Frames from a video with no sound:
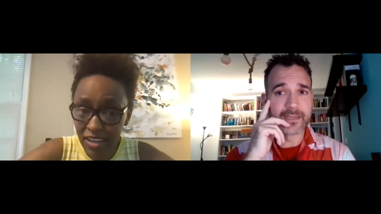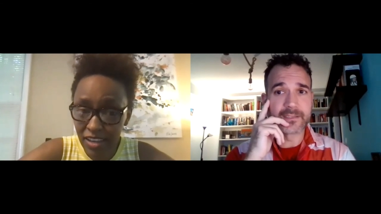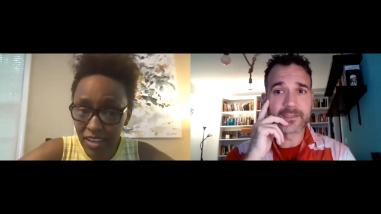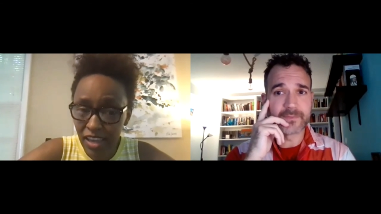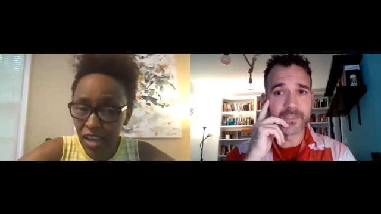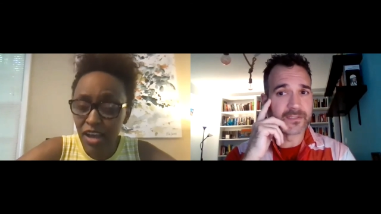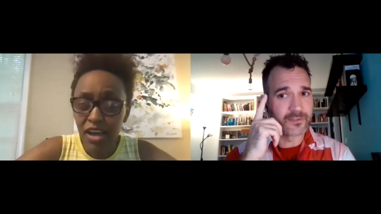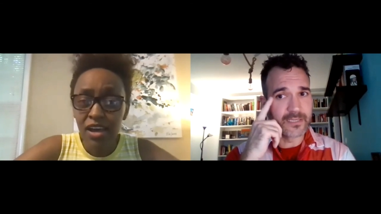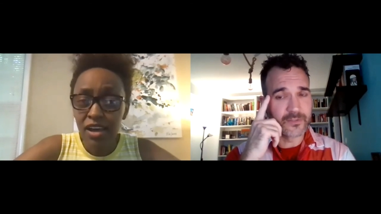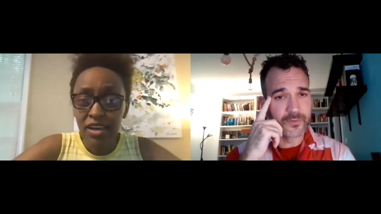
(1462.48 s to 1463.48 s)
Speaker 1: write it is
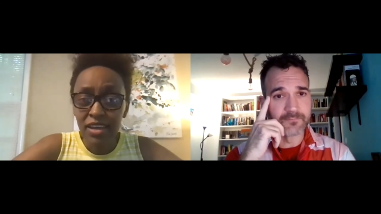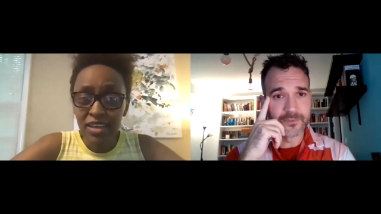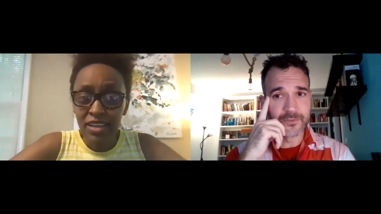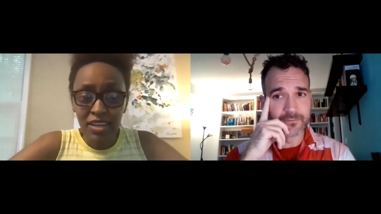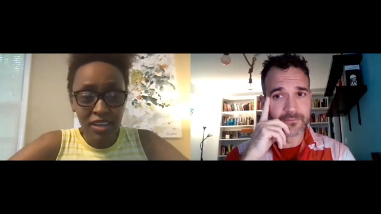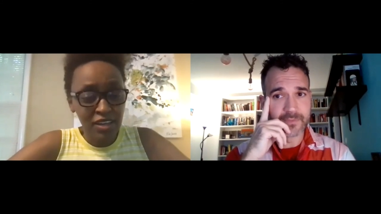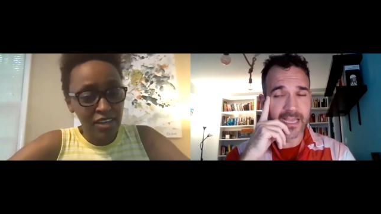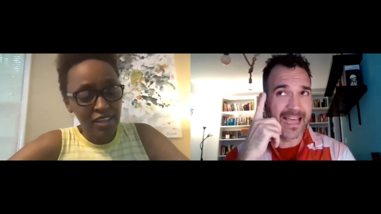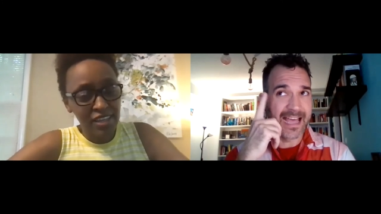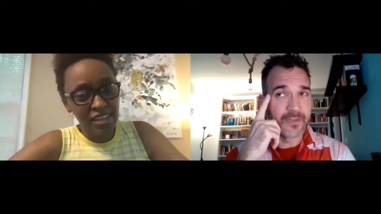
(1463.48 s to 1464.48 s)
just to to
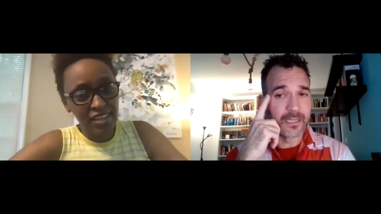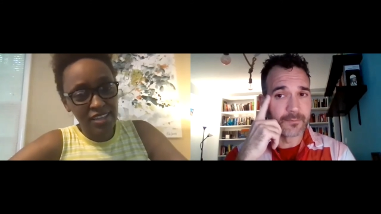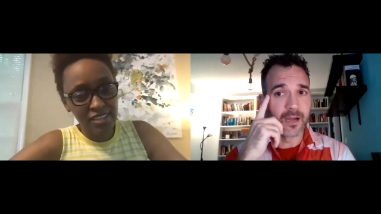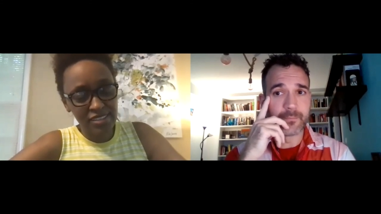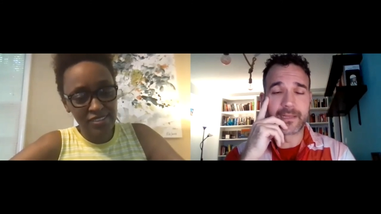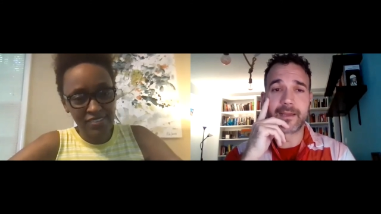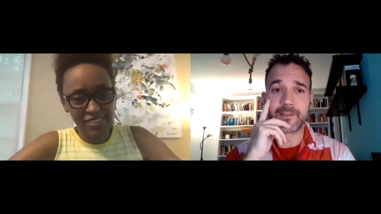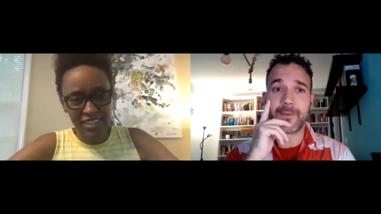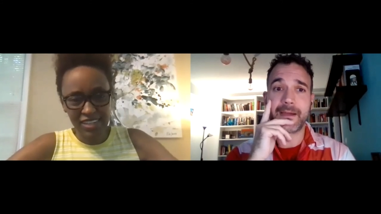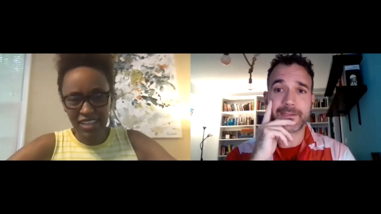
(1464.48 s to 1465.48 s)
yeah having a
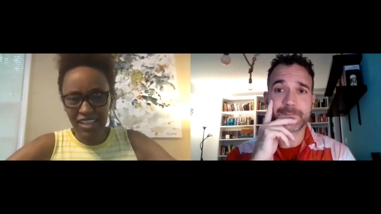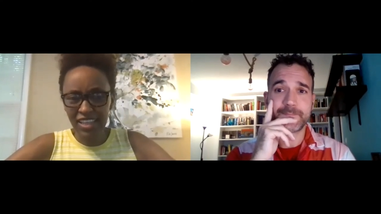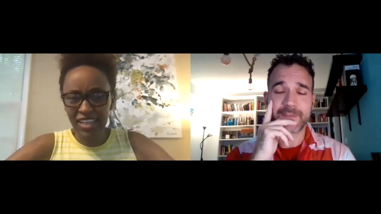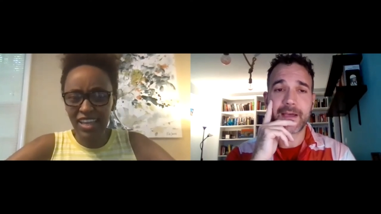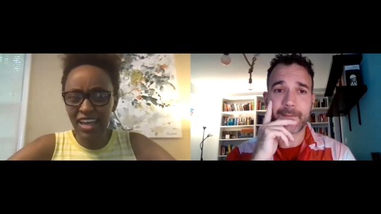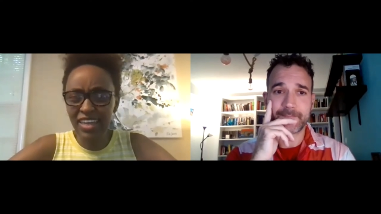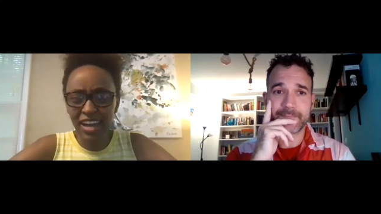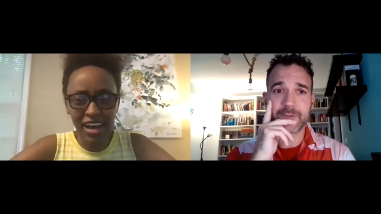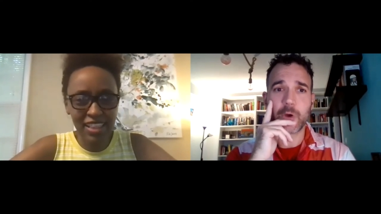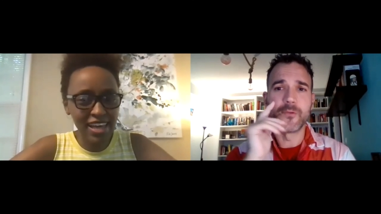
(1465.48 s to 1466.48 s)
complicated mind. Yeah.
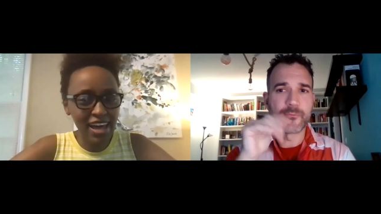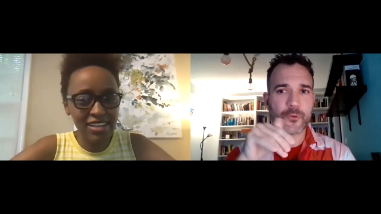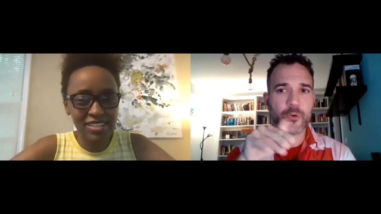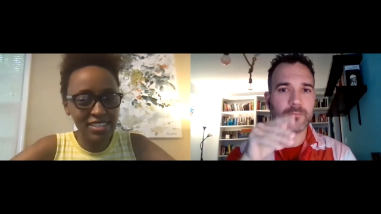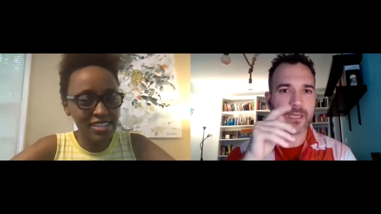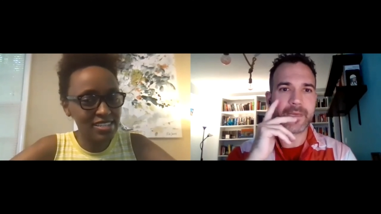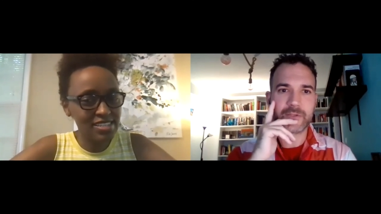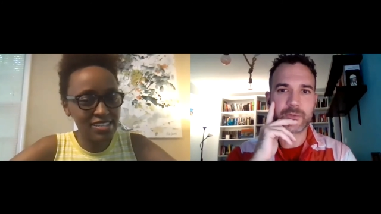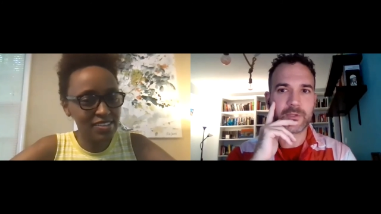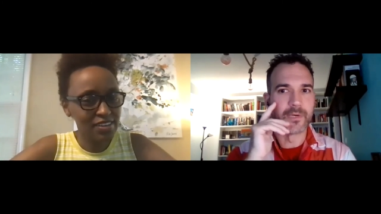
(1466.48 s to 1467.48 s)
yeah, going through a
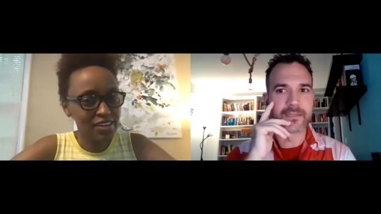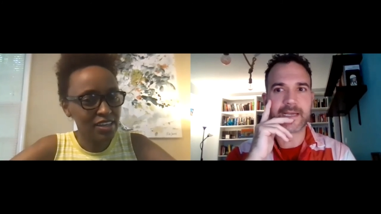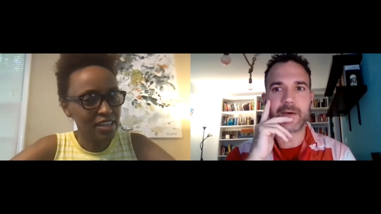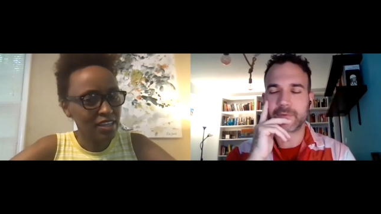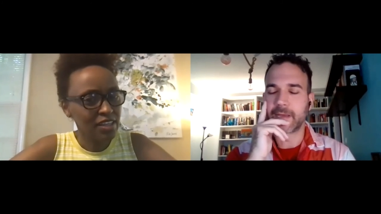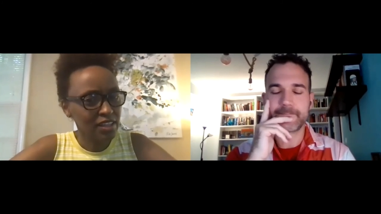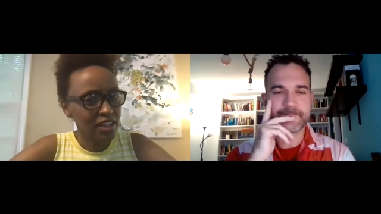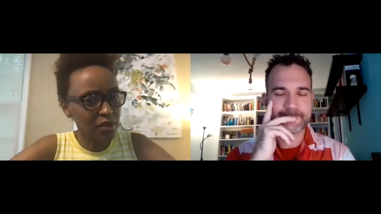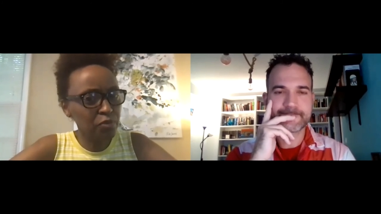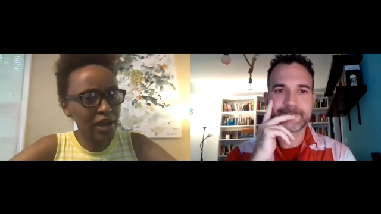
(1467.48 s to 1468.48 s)
mental breakdown. Yeah,
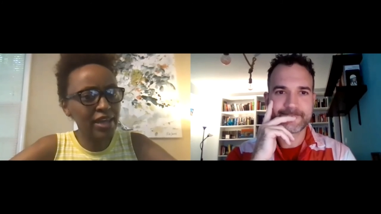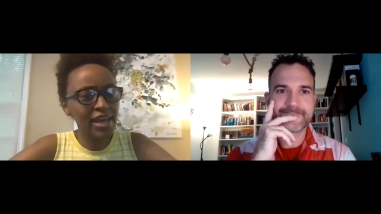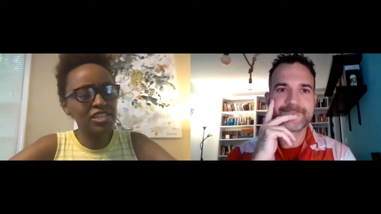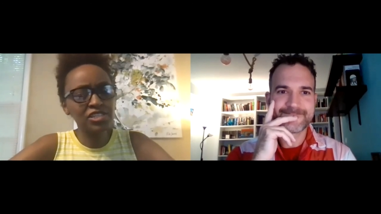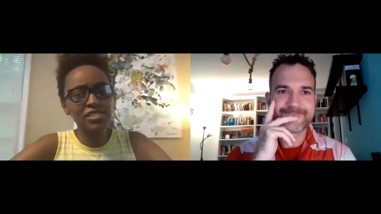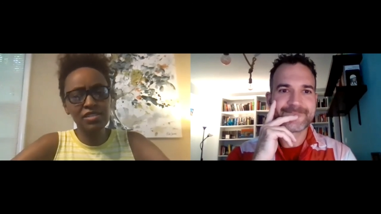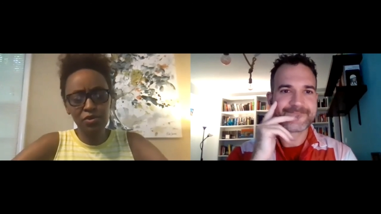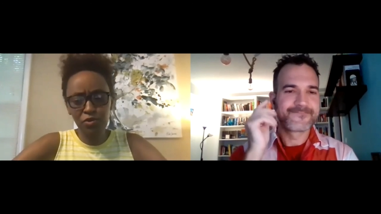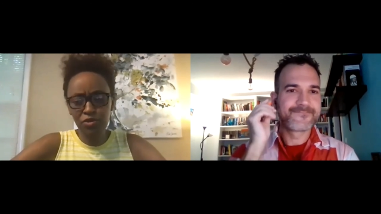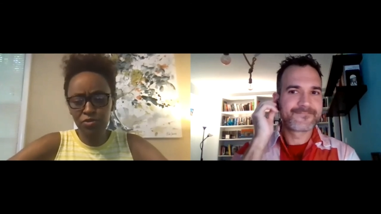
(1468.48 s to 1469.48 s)
Speaker 2: right. Yeah, she did
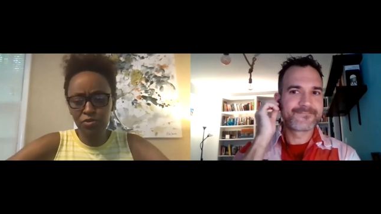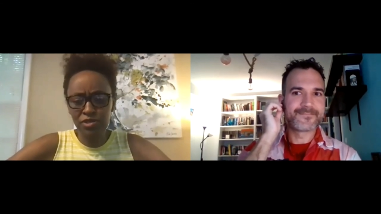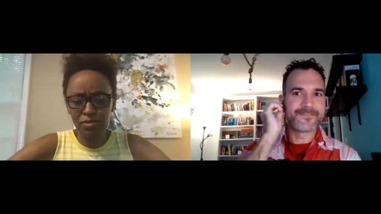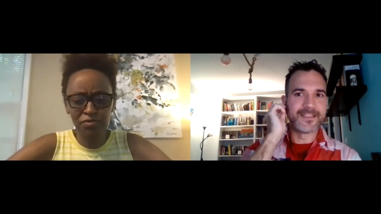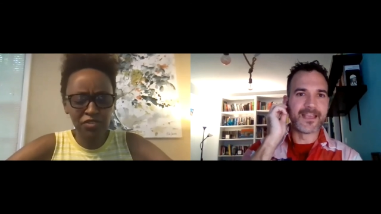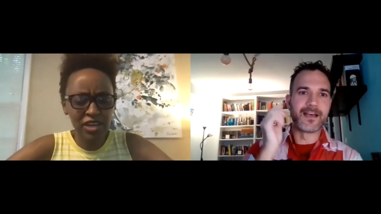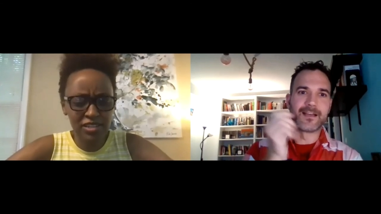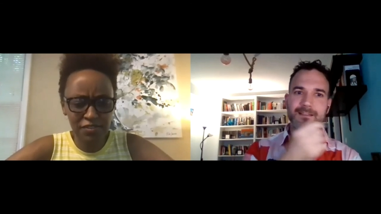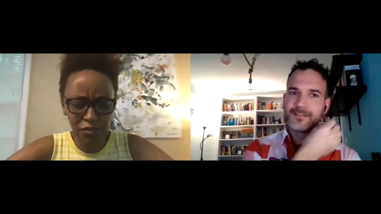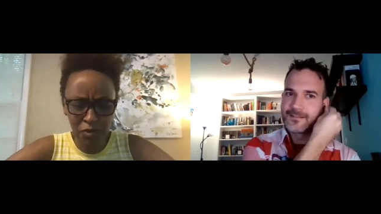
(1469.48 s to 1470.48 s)
go through some very
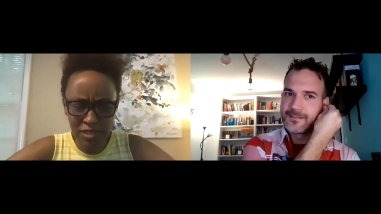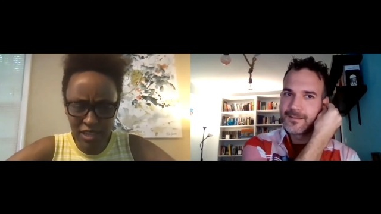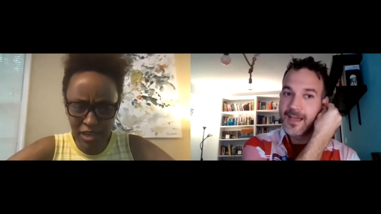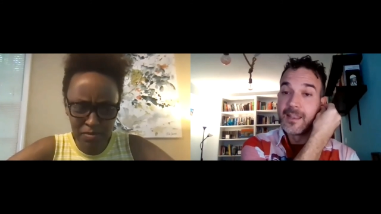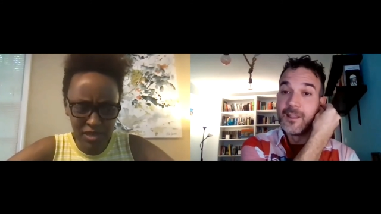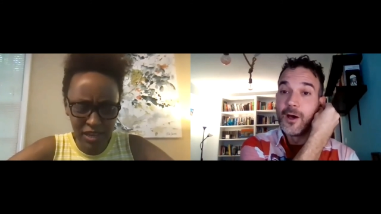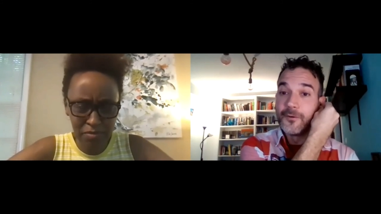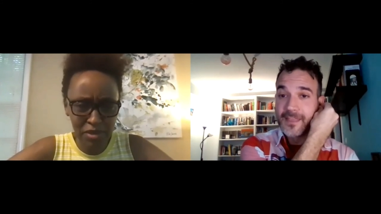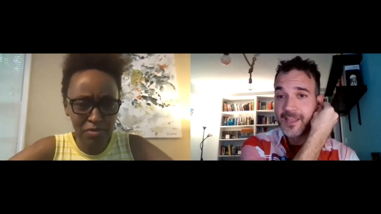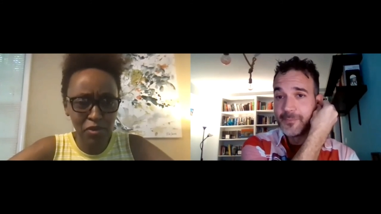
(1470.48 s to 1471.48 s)
difficult times, and Love
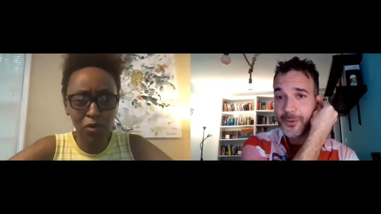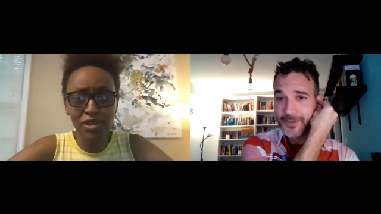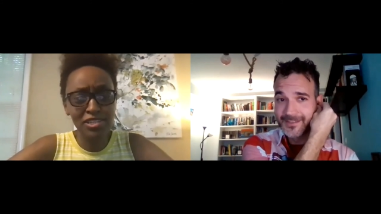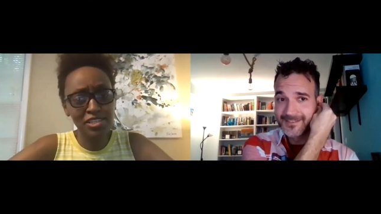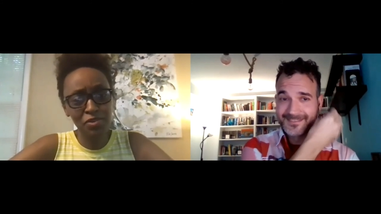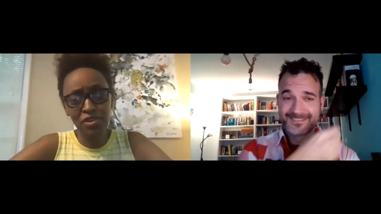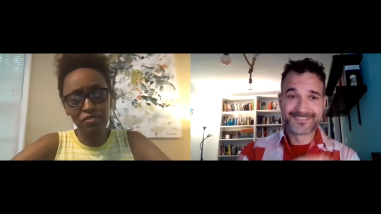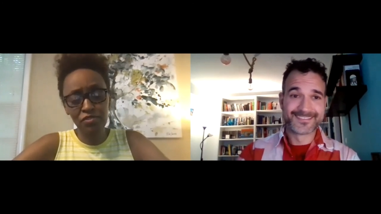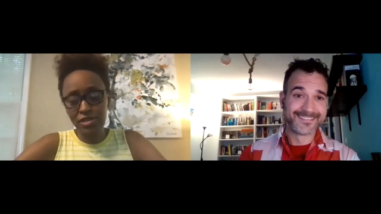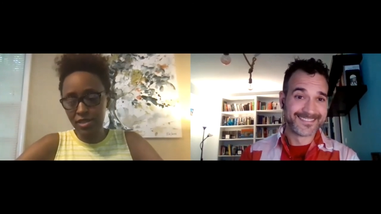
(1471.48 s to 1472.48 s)
maybe that book.
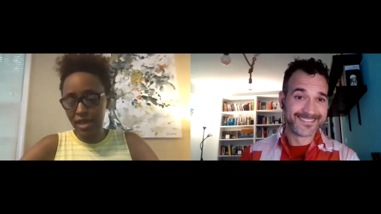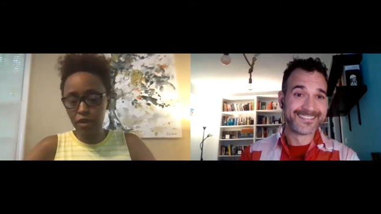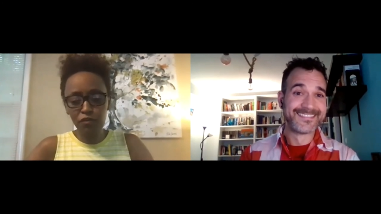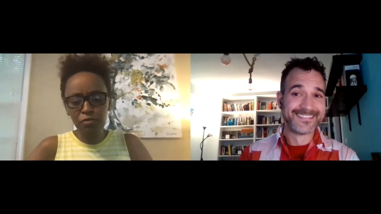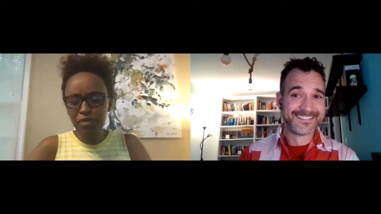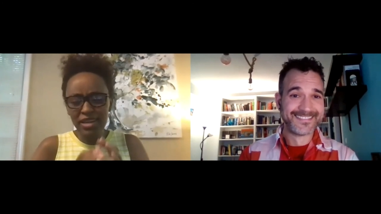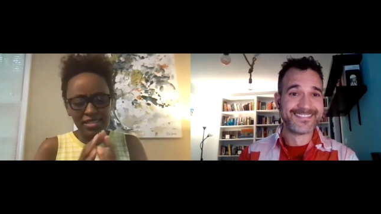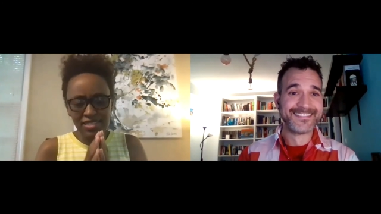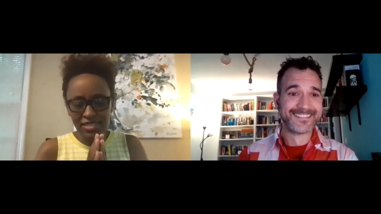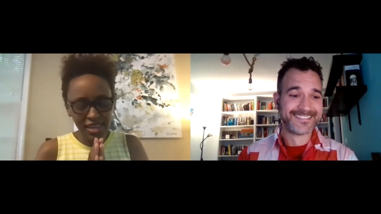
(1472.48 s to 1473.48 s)
written that novel. But
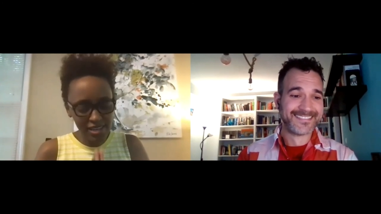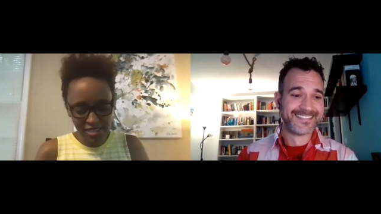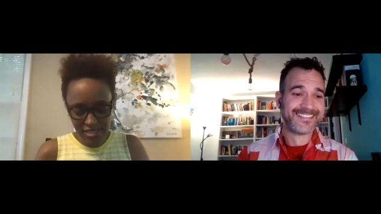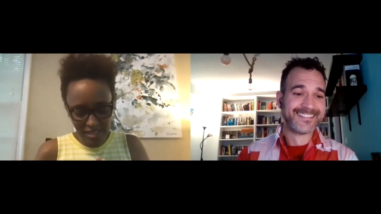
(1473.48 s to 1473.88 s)
it's such